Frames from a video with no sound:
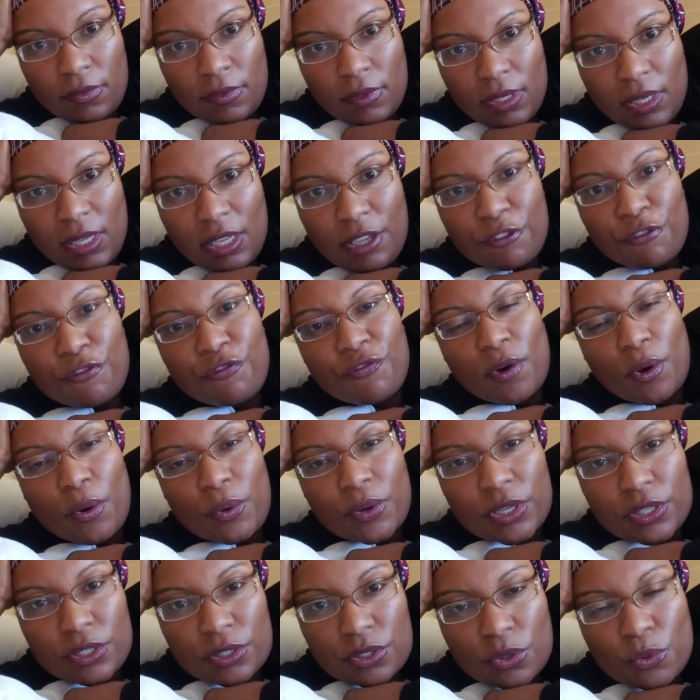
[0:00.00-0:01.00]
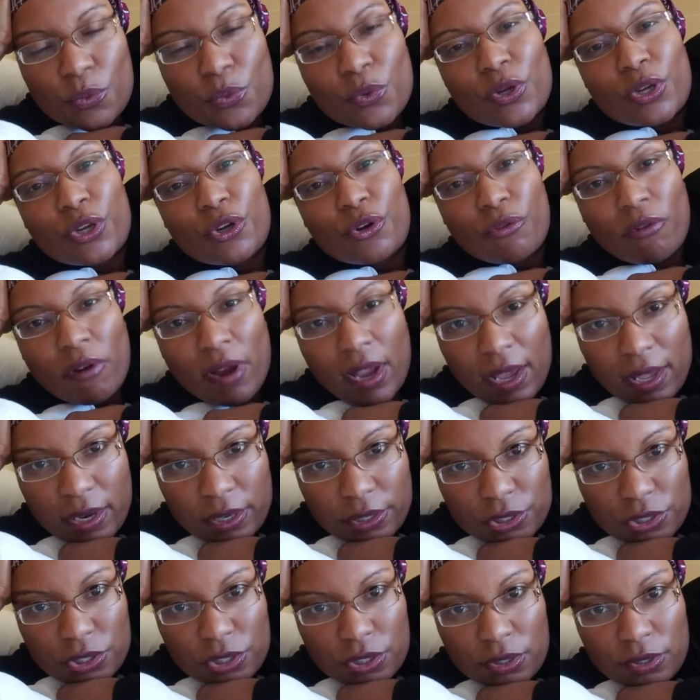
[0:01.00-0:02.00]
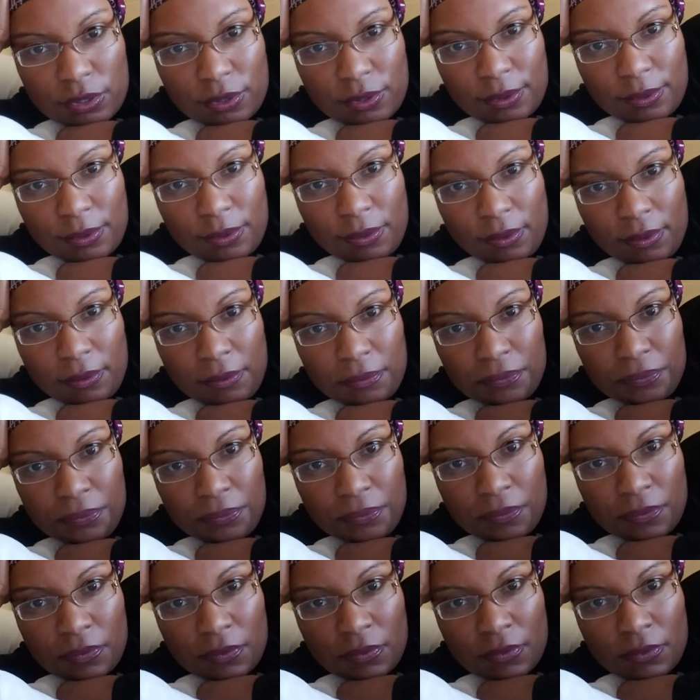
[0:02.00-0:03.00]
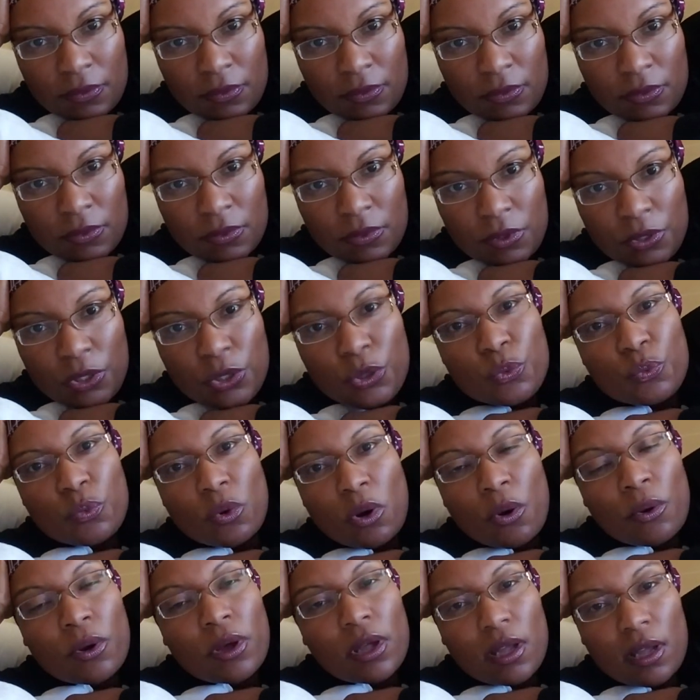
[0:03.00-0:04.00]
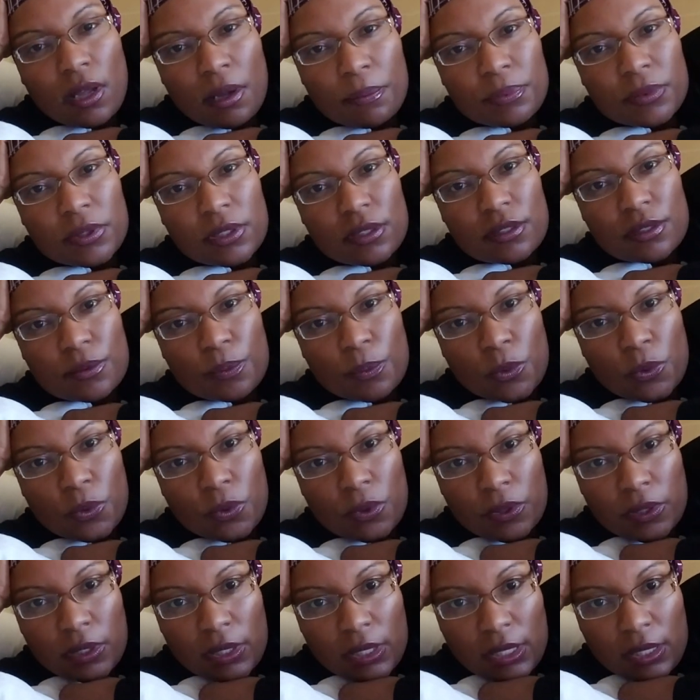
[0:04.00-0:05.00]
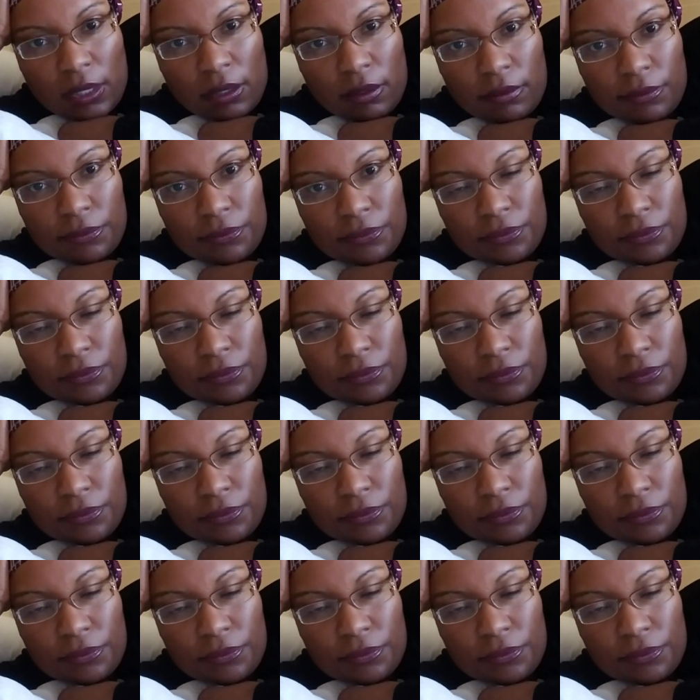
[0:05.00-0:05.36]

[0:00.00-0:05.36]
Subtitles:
And focus on gratitude. You woke up this morning.